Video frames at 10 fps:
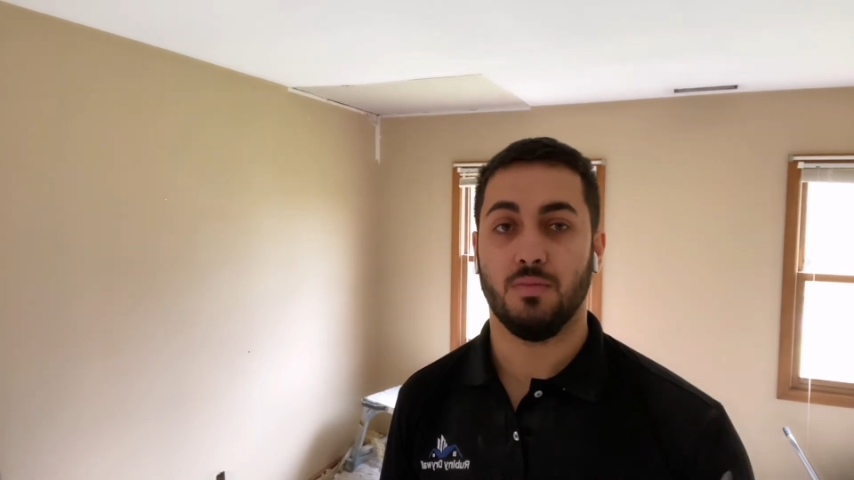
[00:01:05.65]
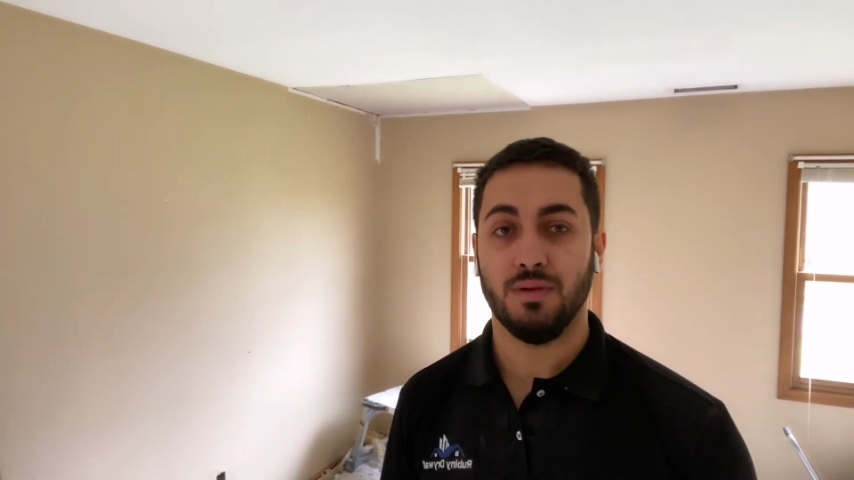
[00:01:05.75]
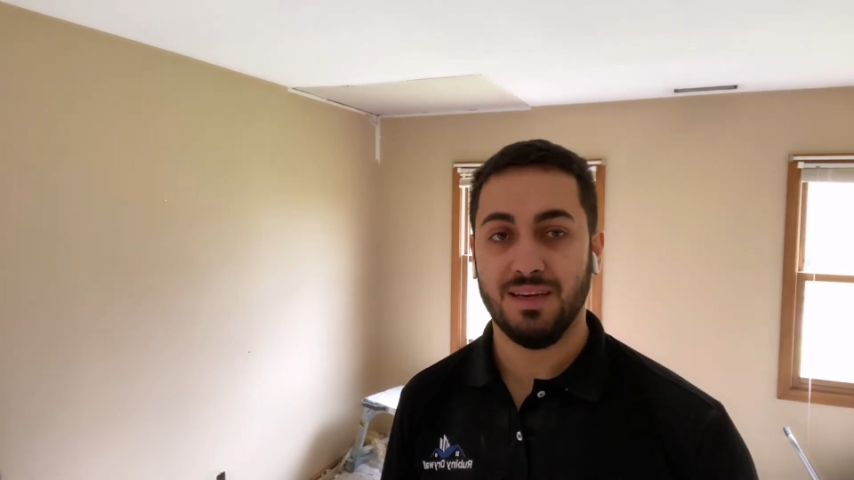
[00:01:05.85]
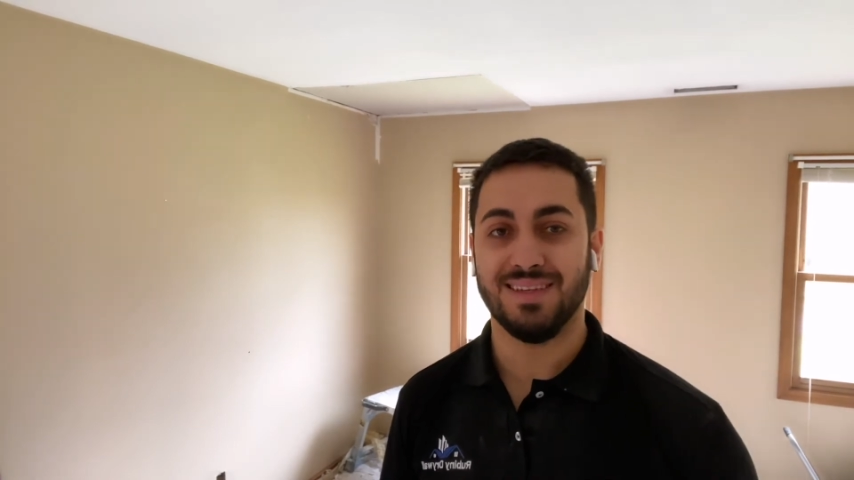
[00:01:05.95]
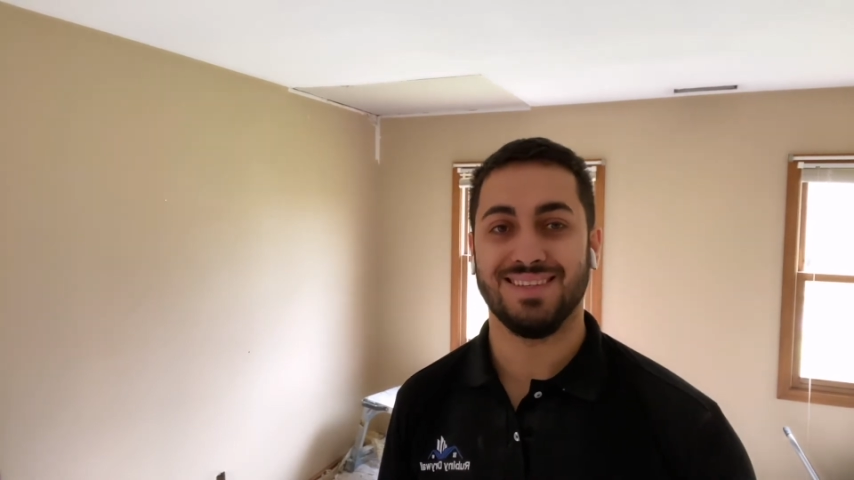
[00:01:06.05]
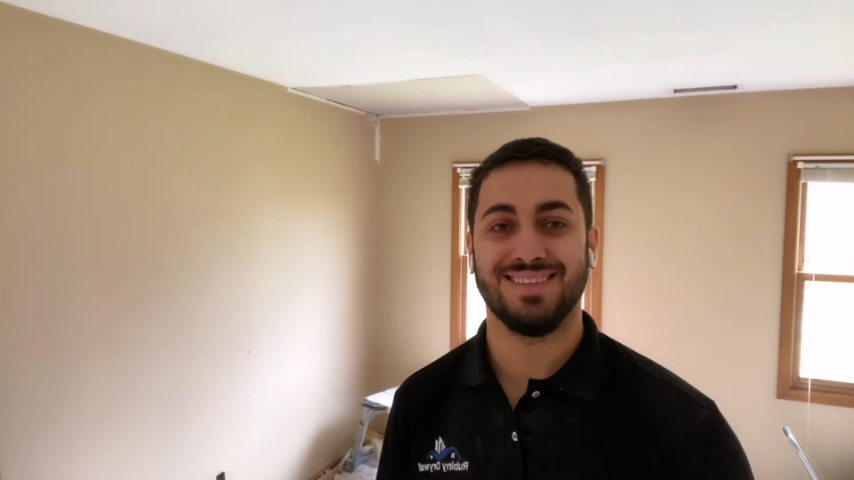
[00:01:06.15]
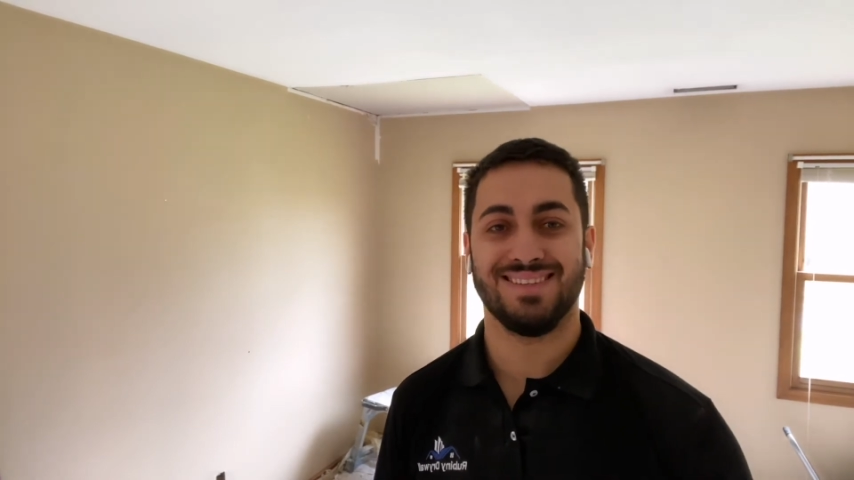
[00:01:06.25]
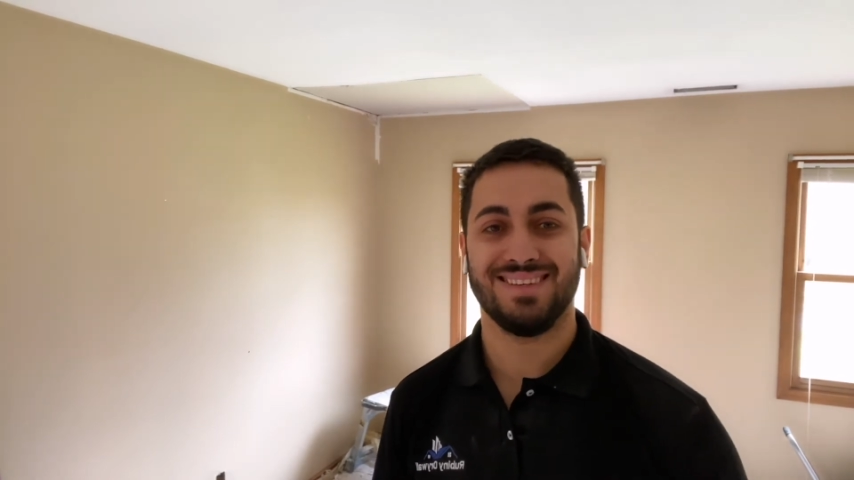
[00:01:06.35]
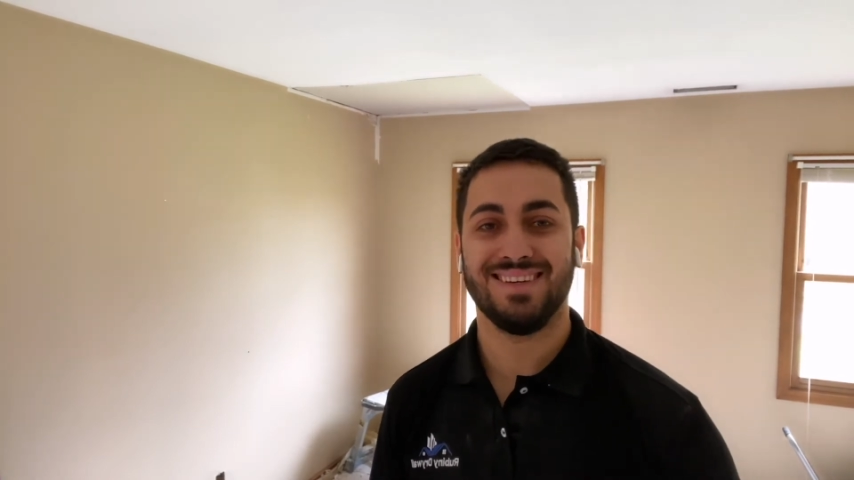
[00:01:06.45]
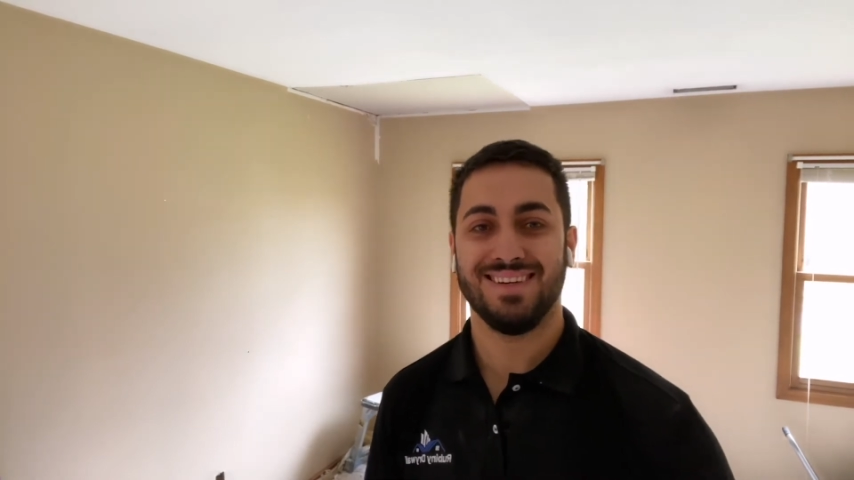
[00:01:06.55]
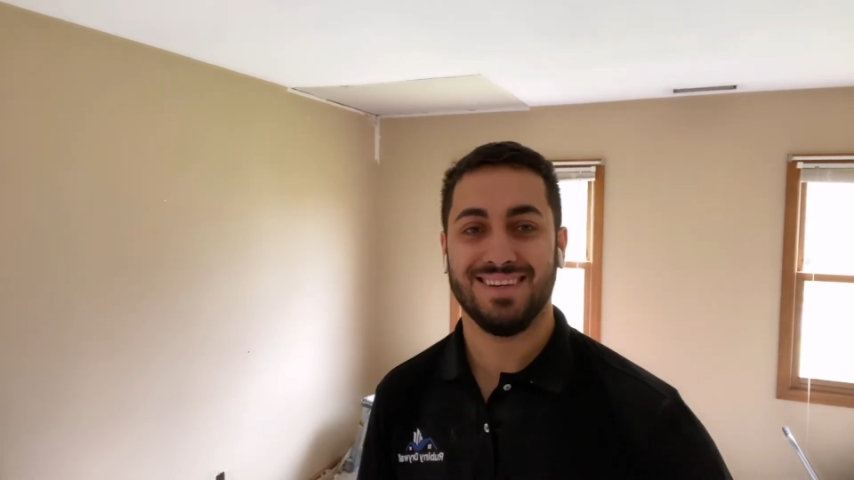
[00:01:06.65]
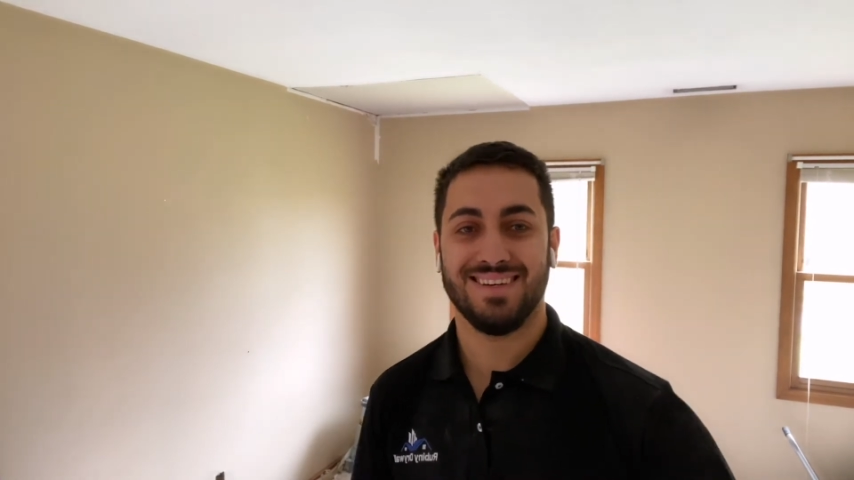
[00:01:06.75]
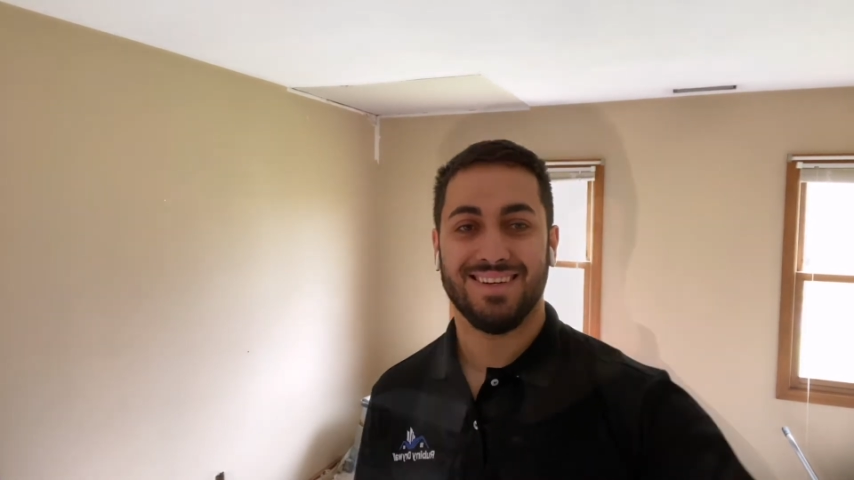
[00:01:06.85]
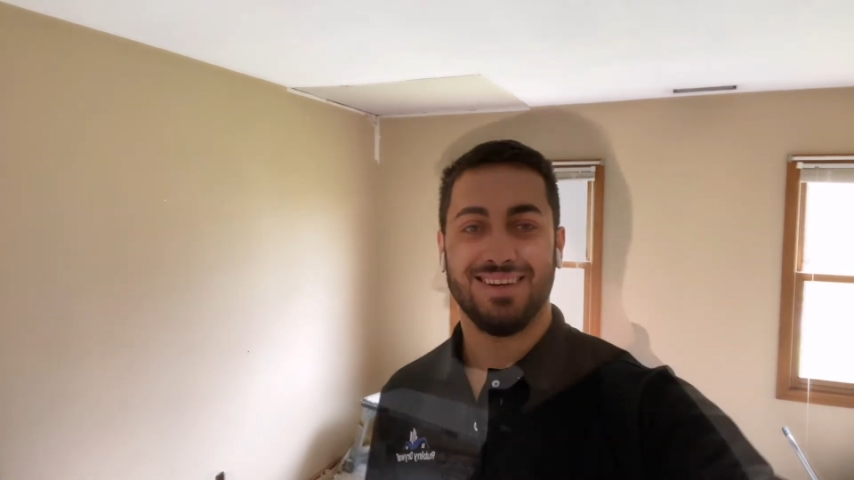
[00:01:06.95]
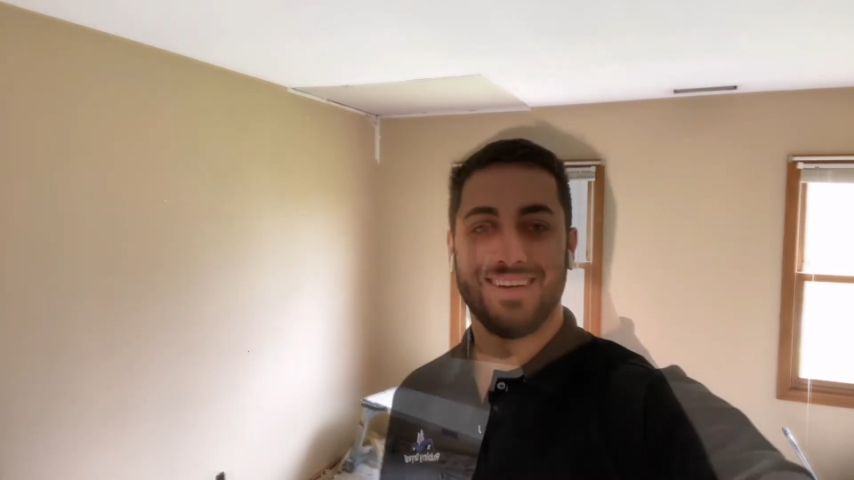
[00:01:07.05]
please,
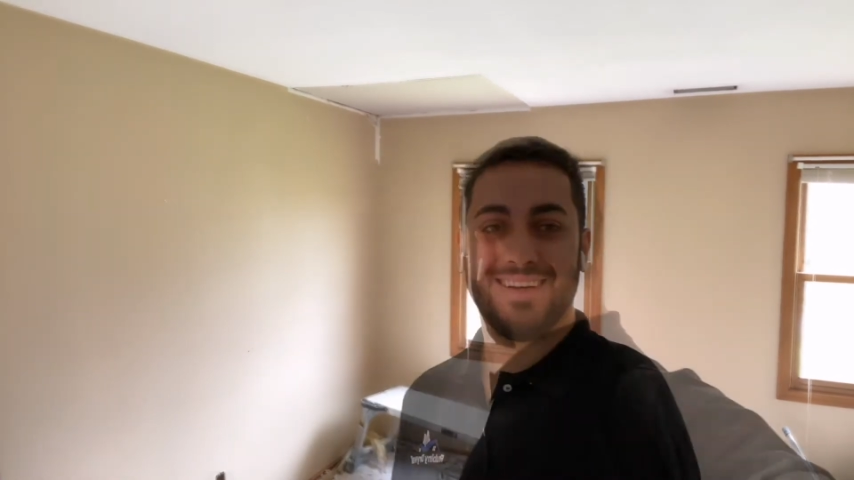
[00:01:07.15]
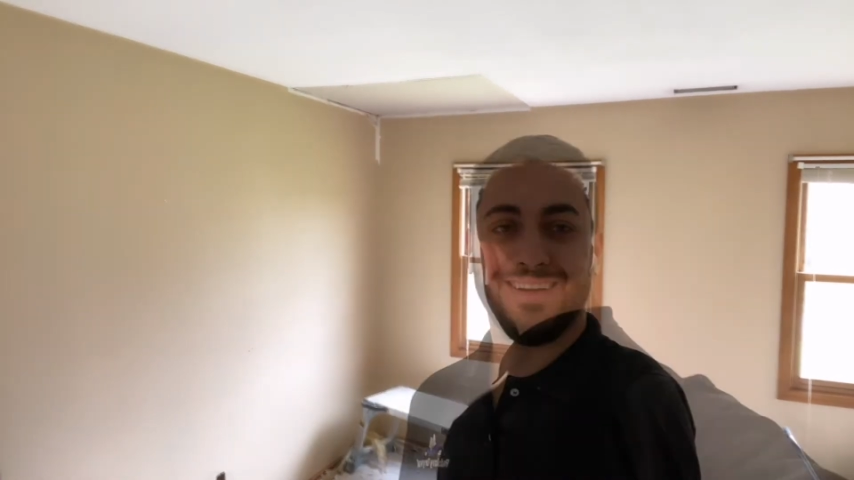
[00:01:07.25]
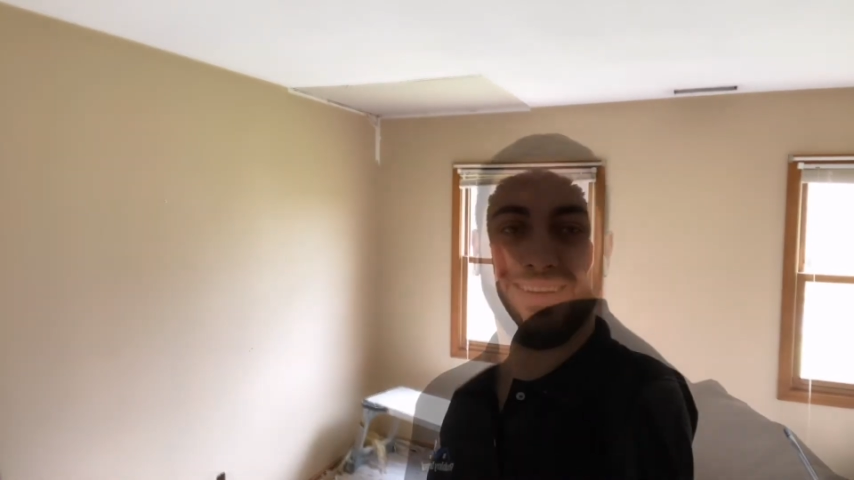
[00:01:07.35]
okay?